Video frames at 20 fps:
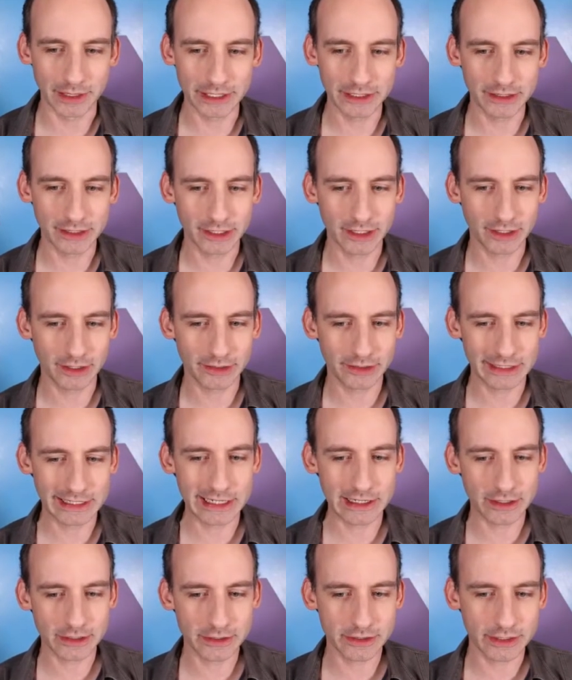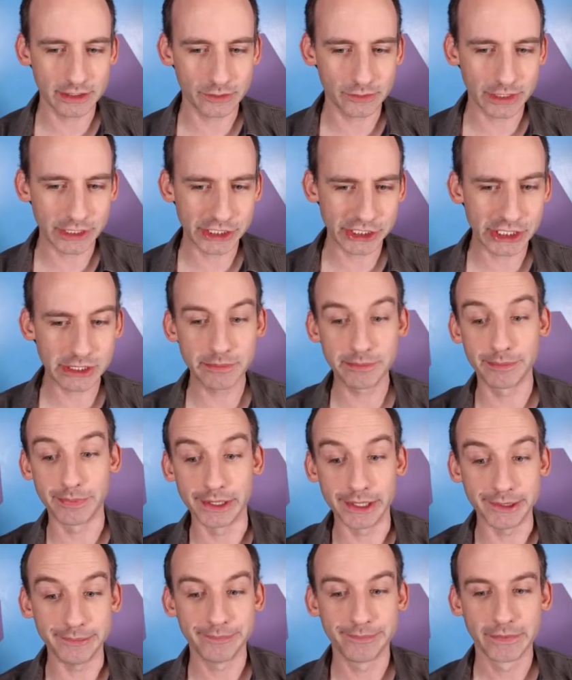like the character in question,
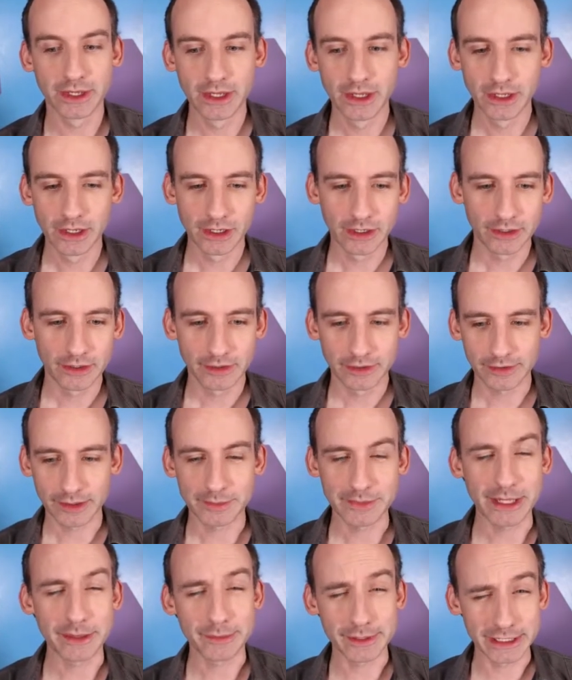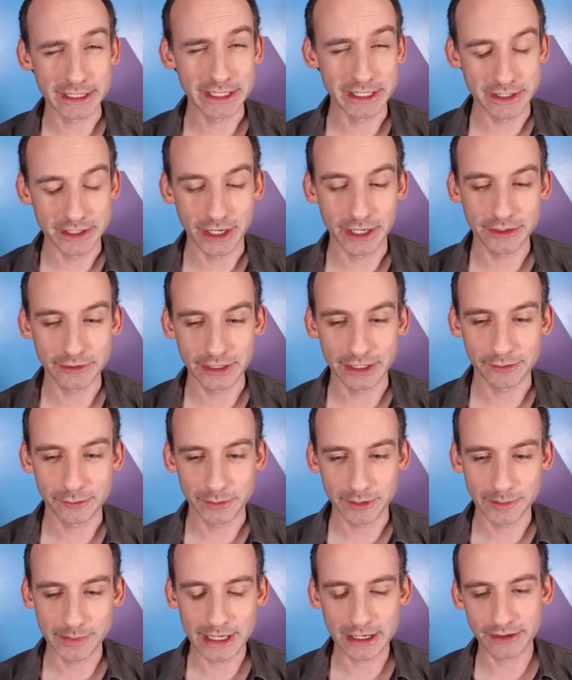but sometimes I need contrast
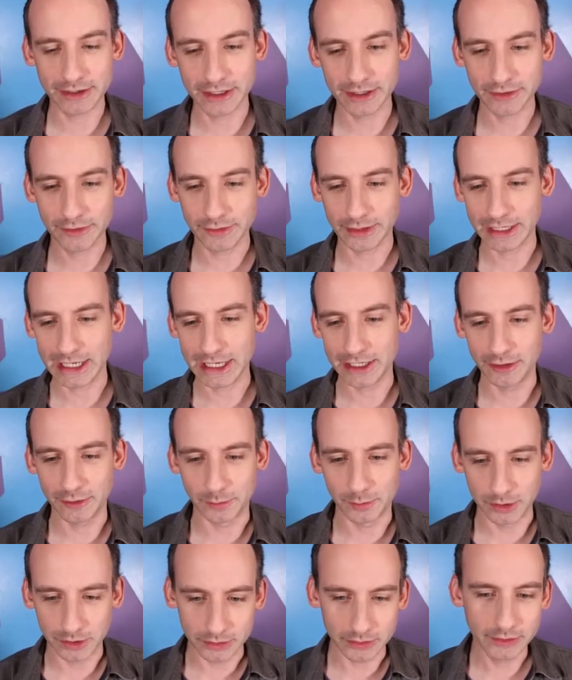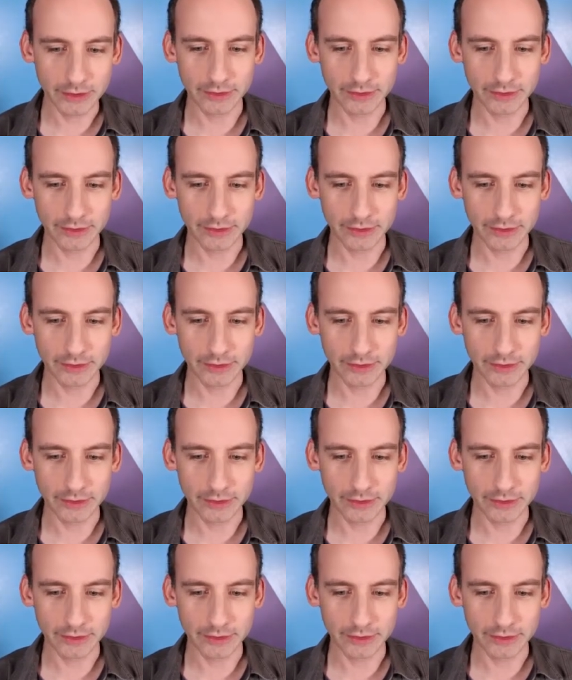with the background, so I can't use blue